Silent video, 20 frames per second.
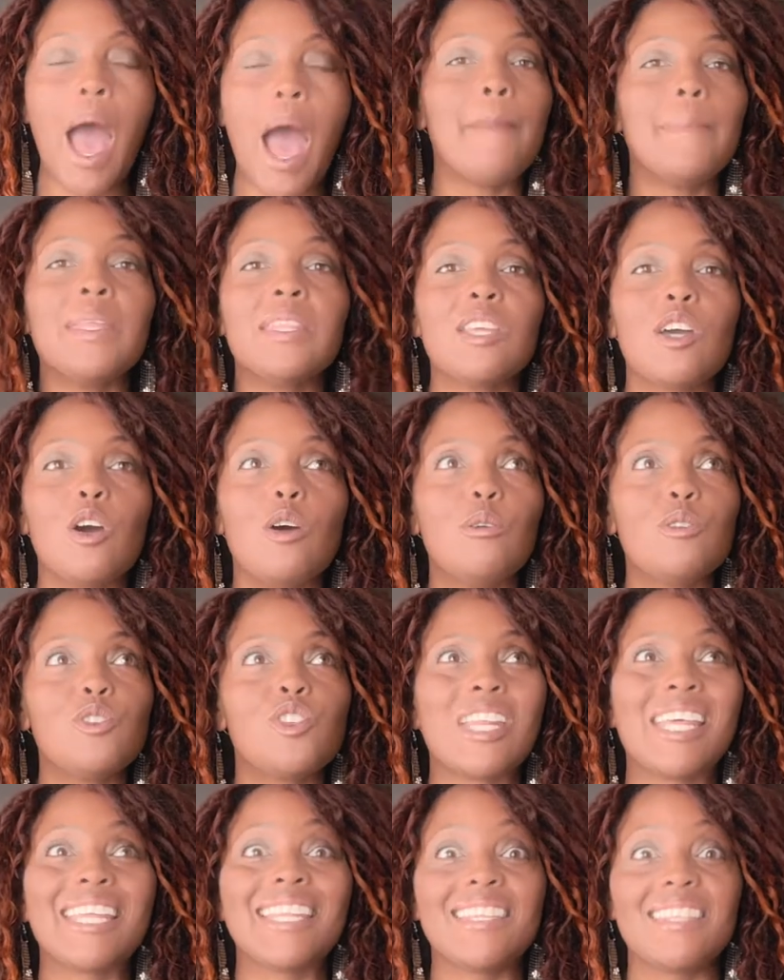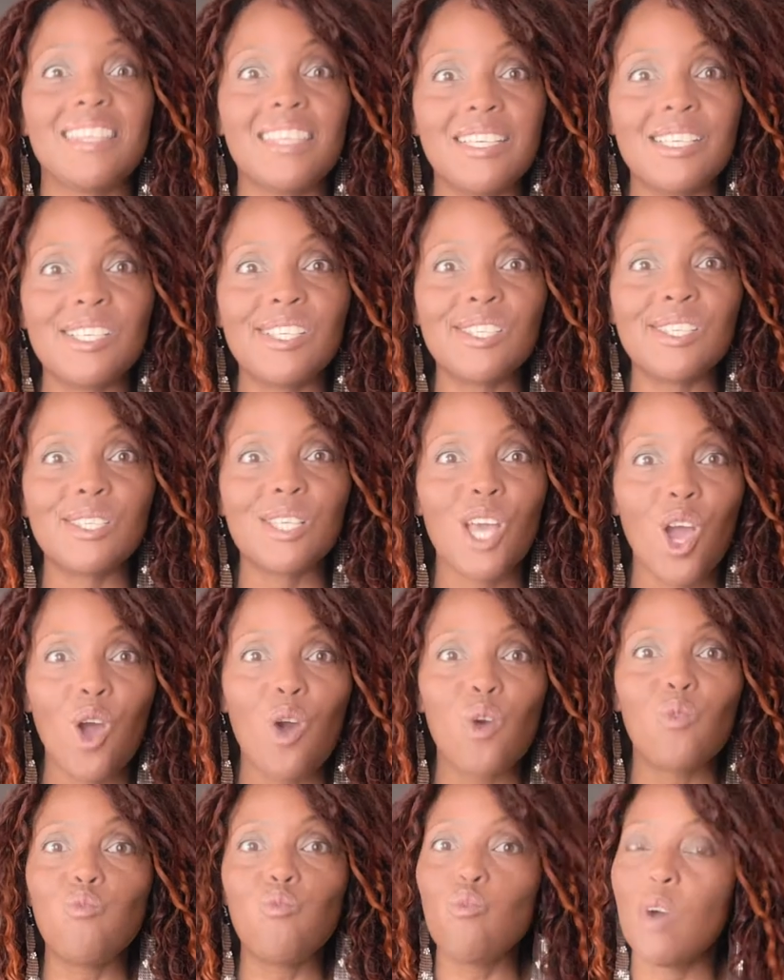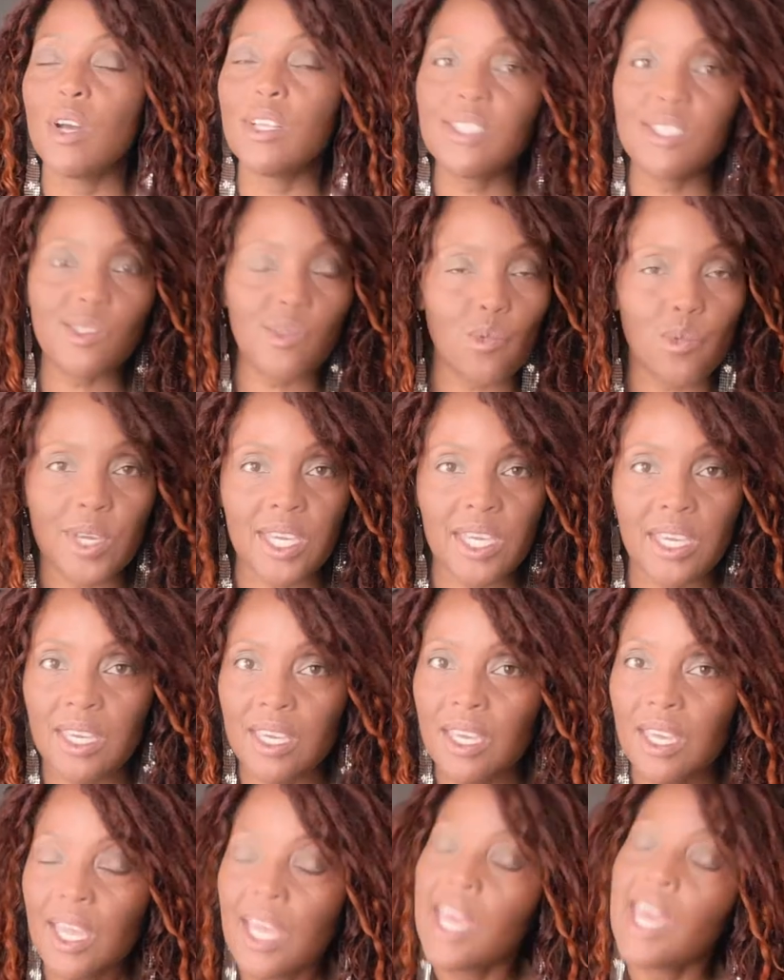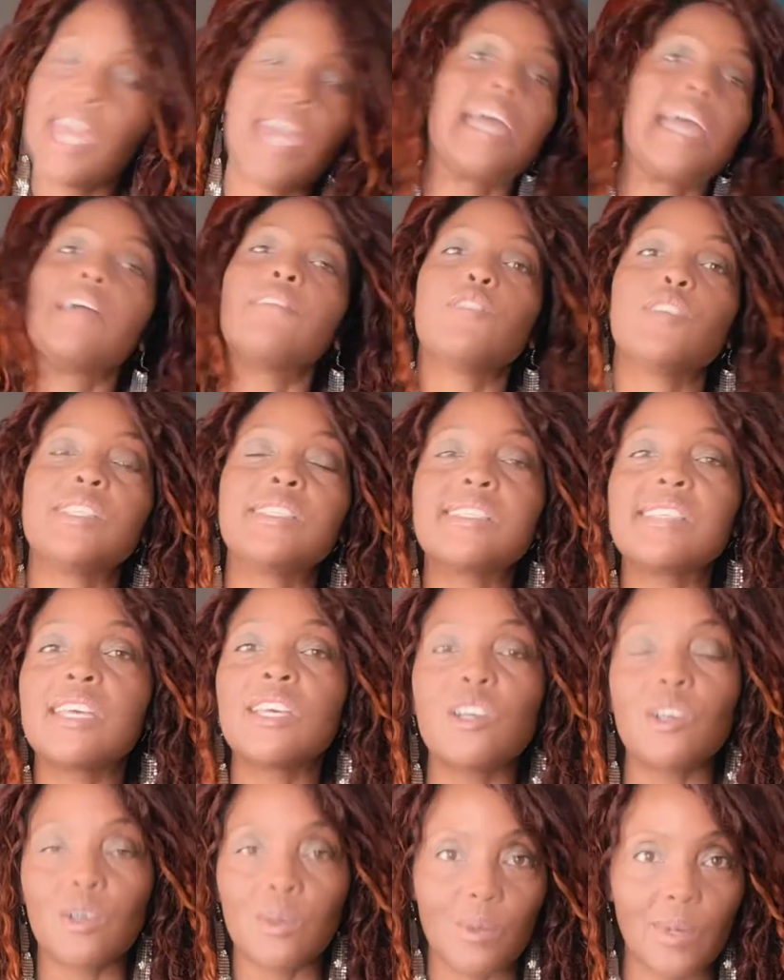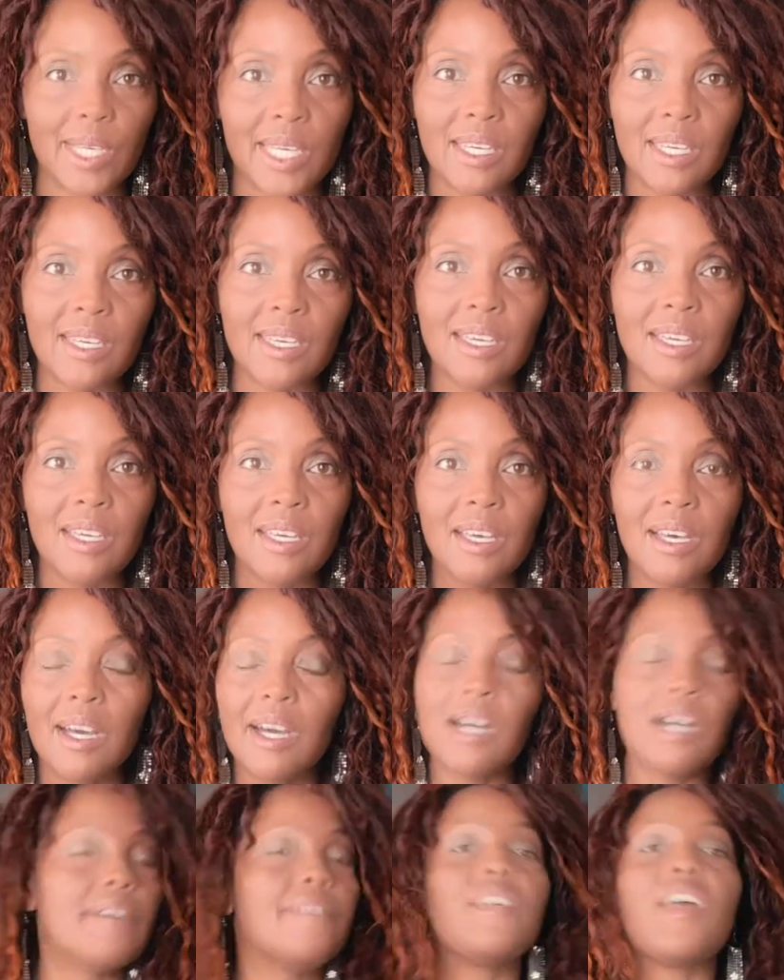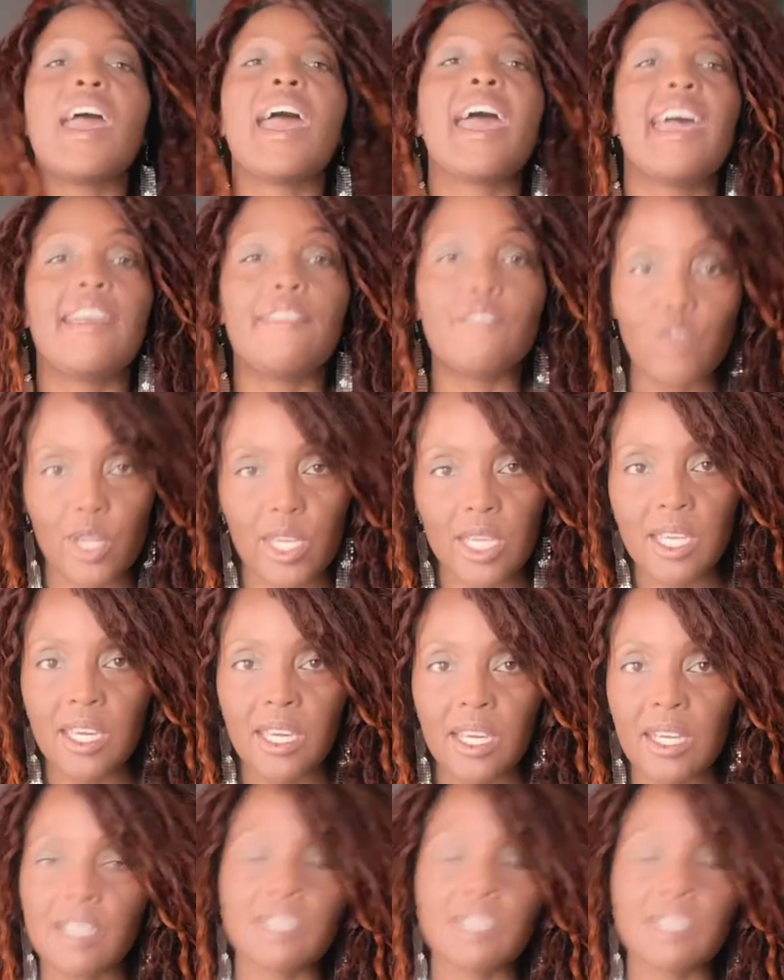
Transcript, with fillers: I'm in the ocean at least once a week, every single week of every year.